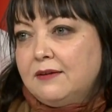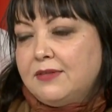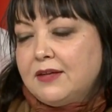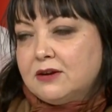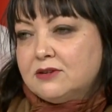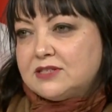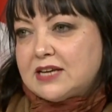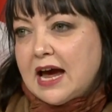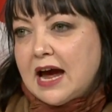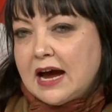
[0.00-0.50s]

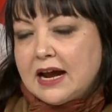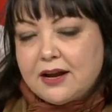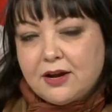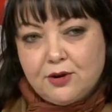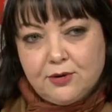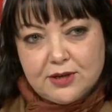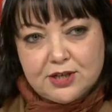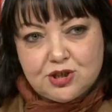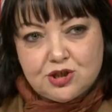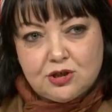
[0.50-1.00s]
there's
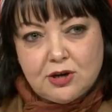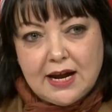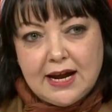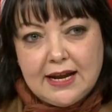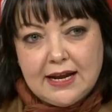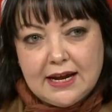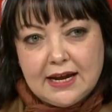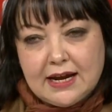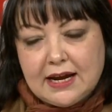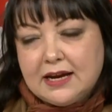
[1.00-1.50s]
adequate
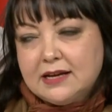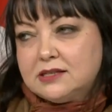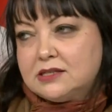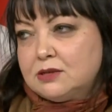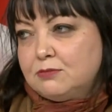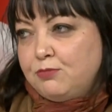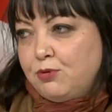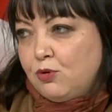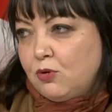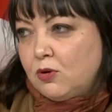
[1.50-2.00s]
training and
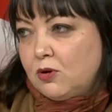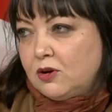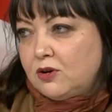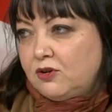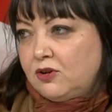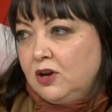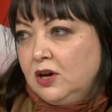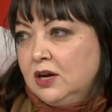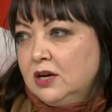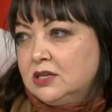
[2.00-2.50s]

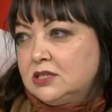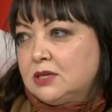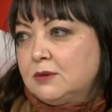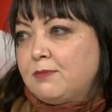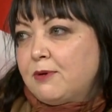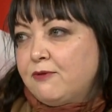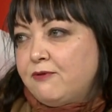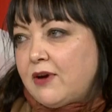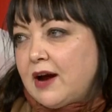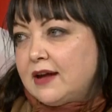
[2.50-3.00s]
support
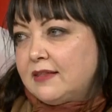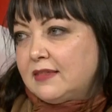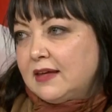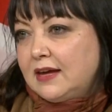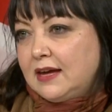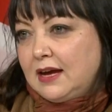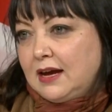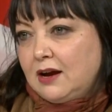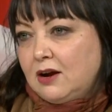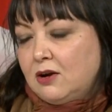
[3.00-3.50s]
to provide
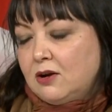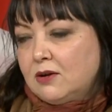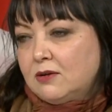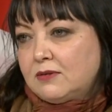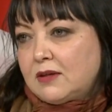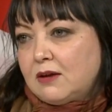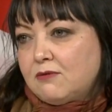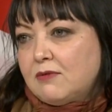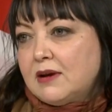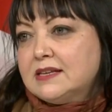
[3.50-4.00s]
the
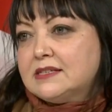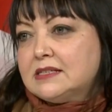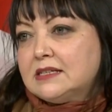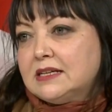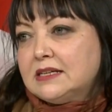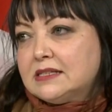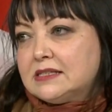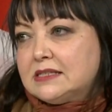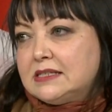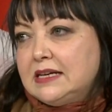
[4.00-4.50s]
care that
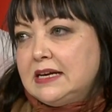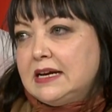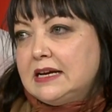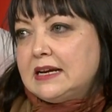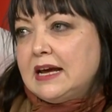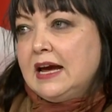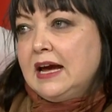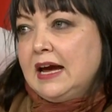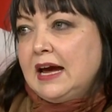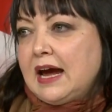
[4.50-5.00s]
residents
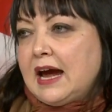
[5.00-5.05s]
need,